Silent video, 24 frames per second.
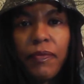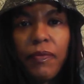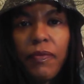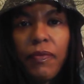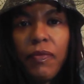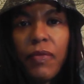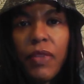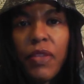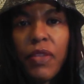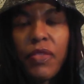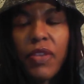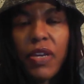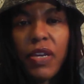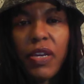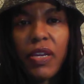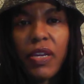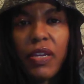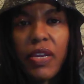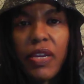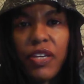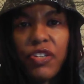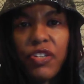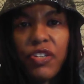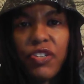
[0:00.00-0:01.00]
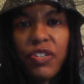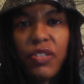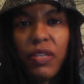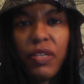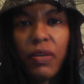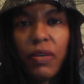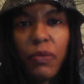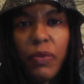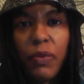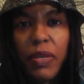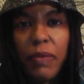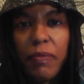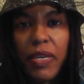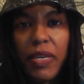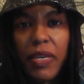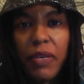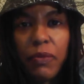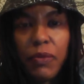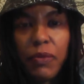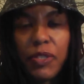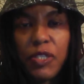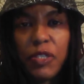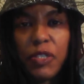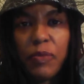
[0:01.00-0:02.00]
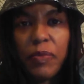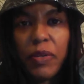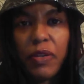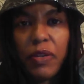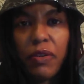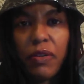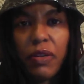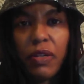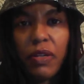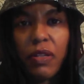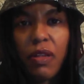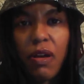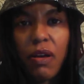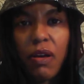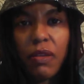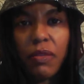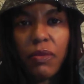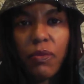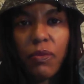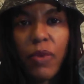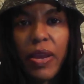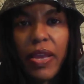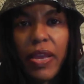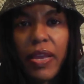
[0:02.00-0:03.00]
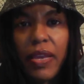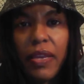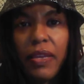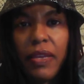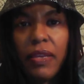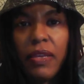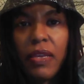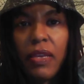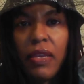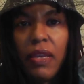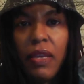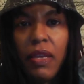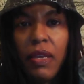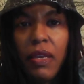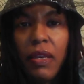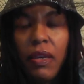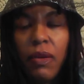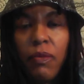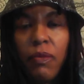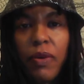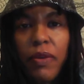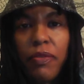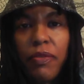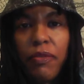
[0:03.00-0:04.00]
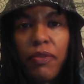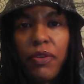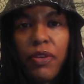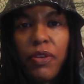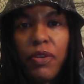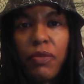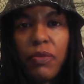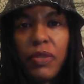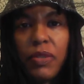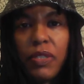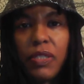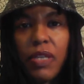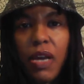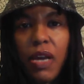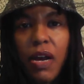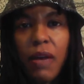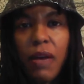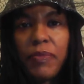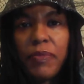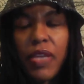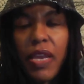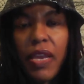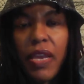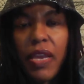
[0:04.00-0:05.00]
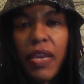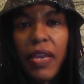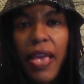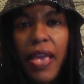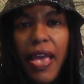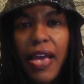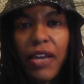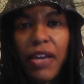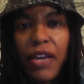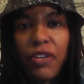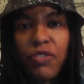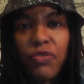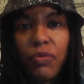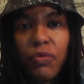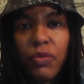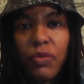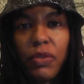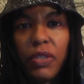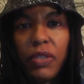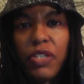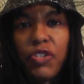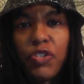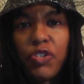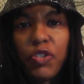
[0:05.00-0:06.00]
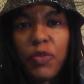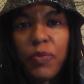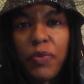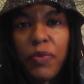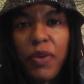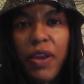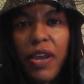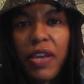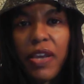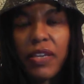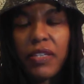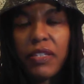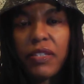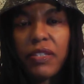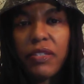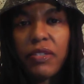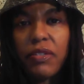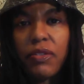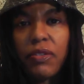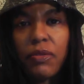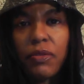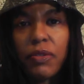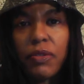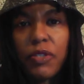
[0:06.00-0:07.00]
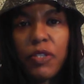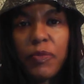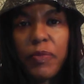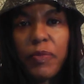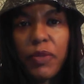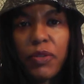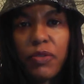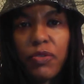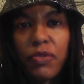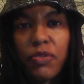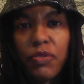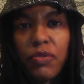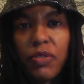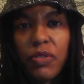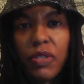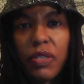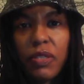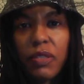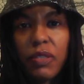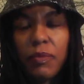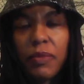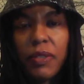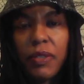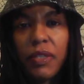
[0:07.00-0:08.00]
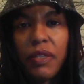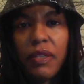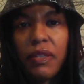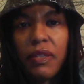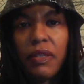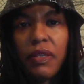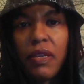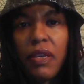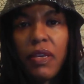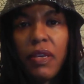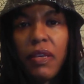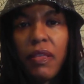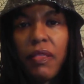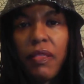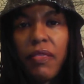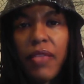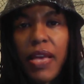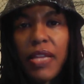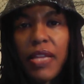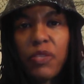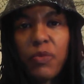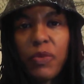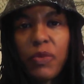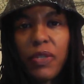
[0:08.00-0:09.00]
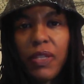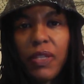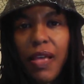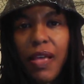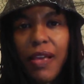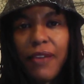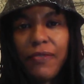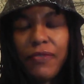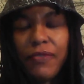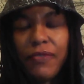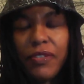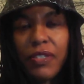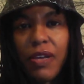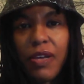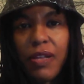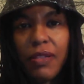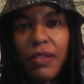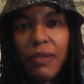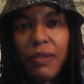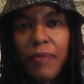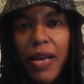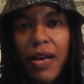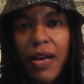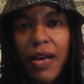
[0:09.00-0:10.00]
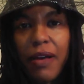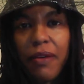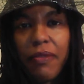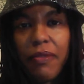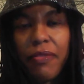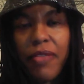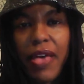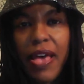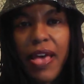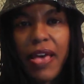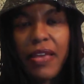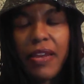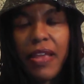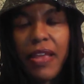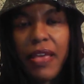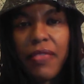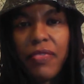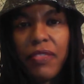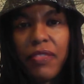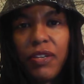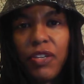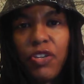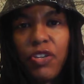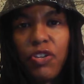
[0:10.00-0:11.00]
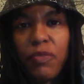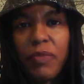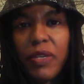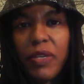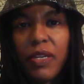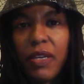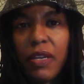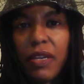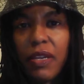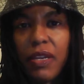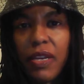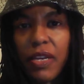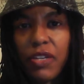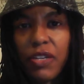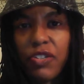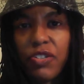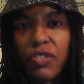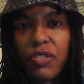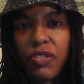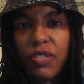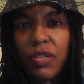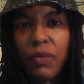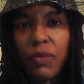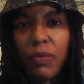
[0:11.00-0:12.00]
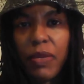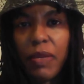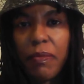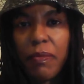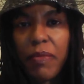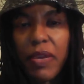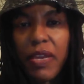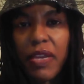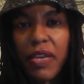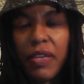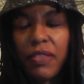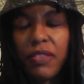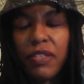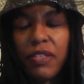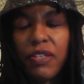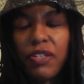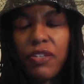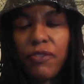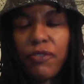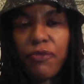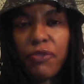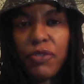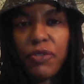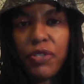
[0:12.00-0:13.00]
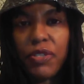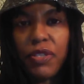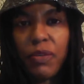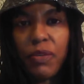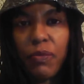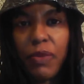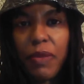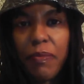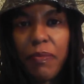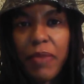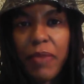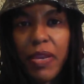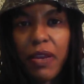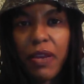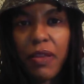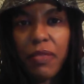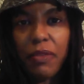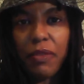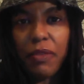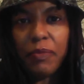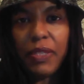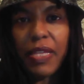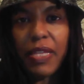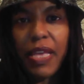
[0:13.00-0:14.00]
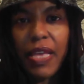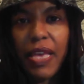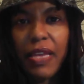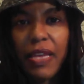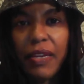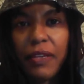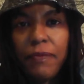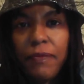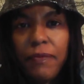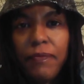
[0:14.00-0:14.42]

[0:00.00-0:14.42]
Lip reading: the connection that we make with spirit along the way, whether you adopt a actual religious practice or a spiritual discipline, that's what life is all about. That and the human connections that we make, the difference that we make on the planet.